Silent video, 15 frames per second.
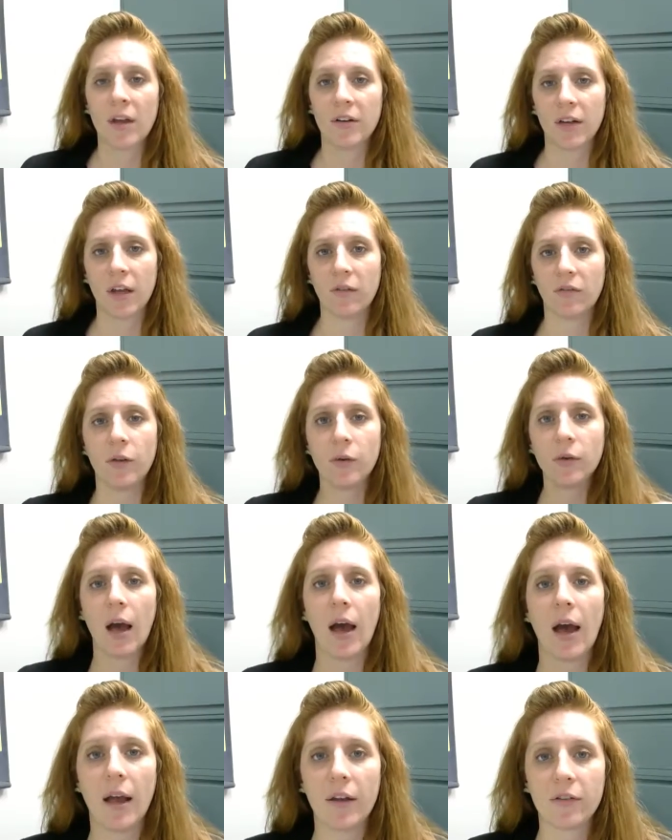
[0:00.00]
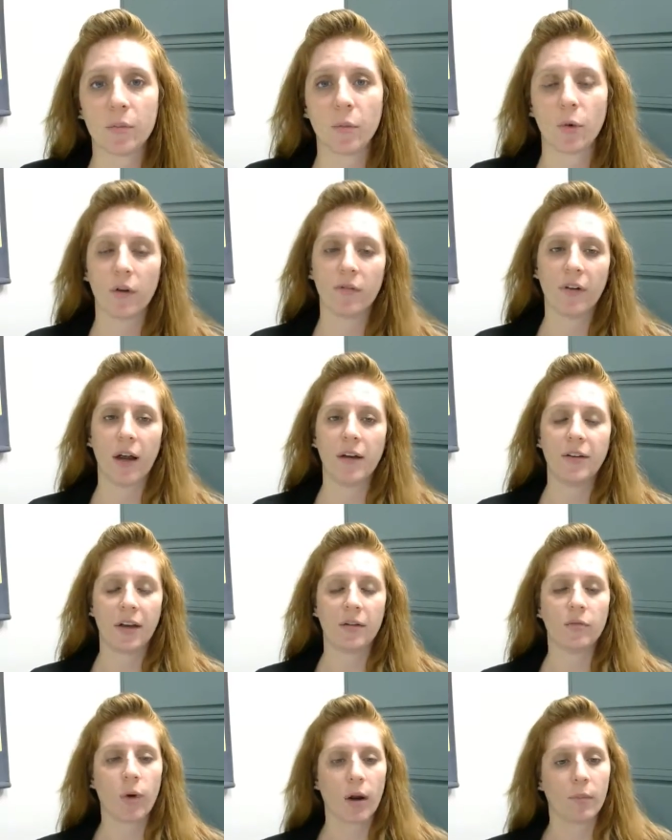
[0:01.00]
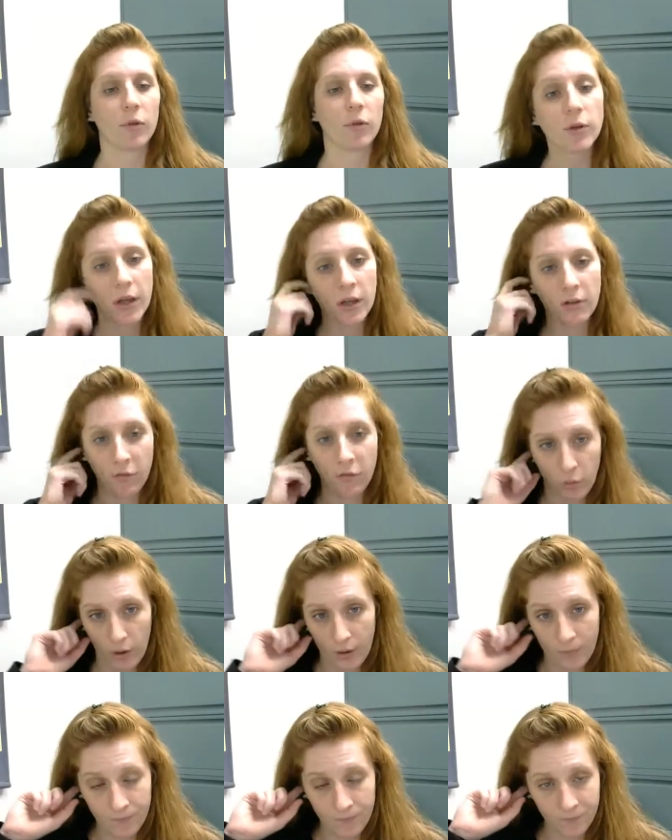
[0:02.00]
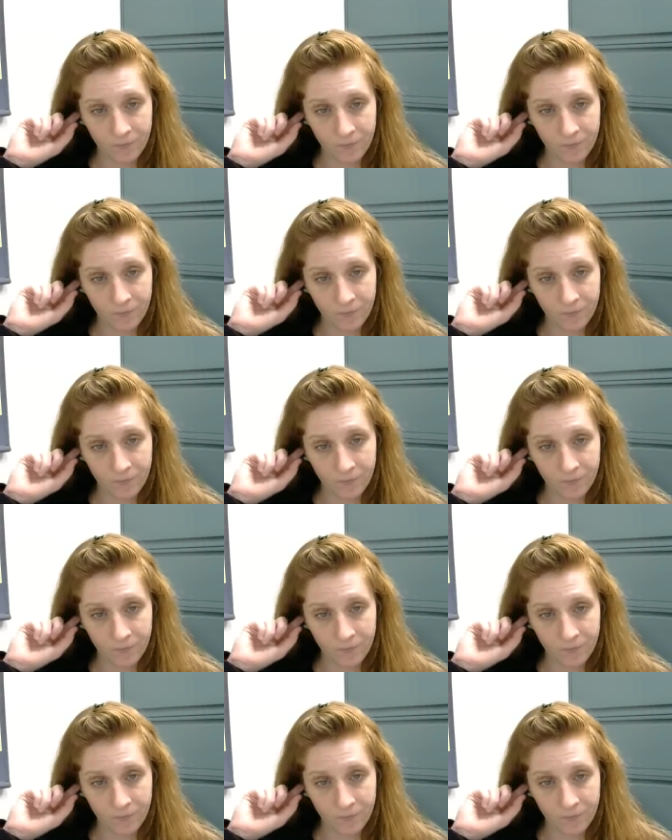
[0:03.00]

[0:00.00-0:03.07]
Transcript: to give you guys more of an idea of what I'm looking for.